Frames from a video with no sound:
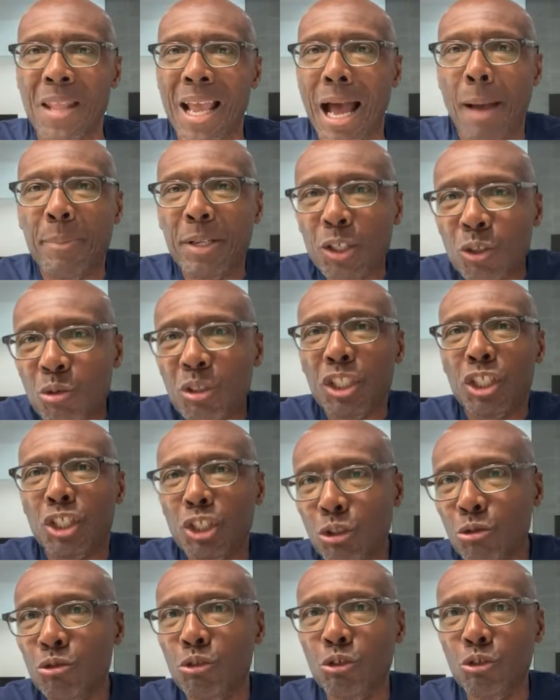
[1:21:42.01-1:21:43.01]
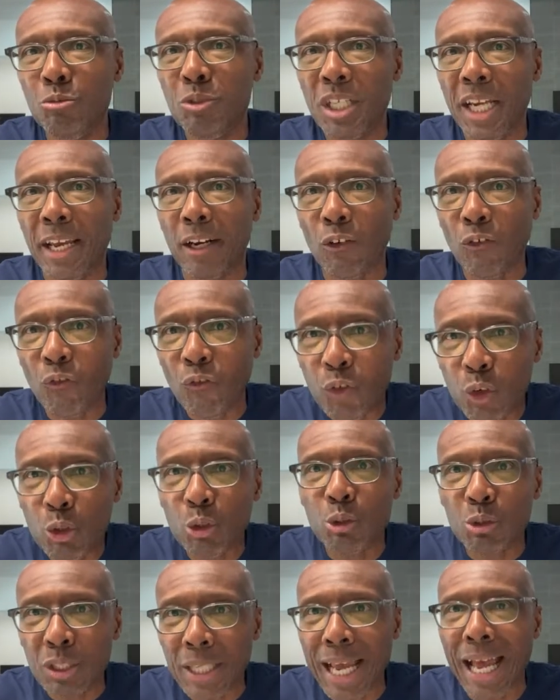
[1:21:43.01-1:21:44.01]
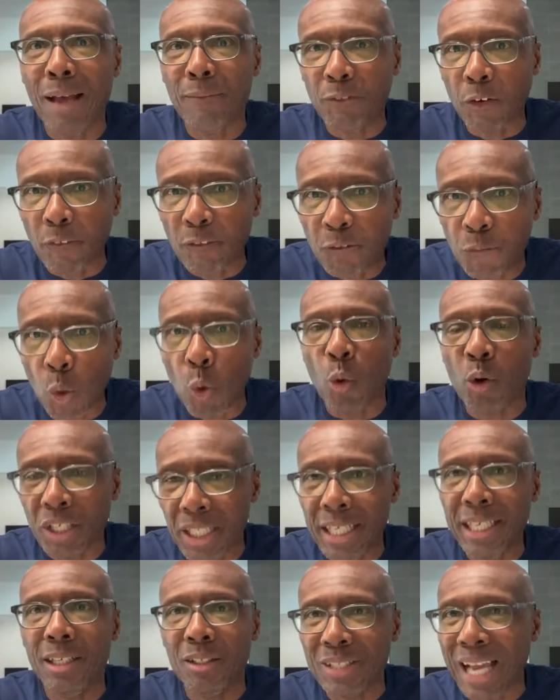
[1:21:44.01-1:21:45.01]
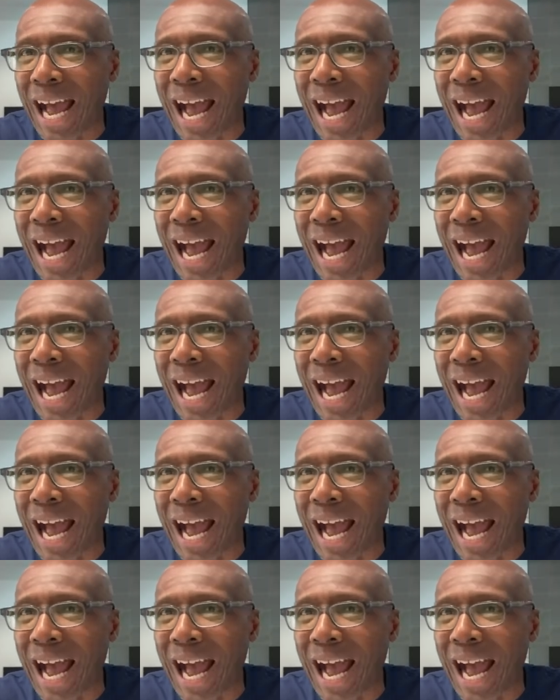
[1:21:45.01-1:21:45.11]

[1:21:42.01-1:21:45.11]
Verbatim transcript: I've been doing this YouTube channel full time for four years.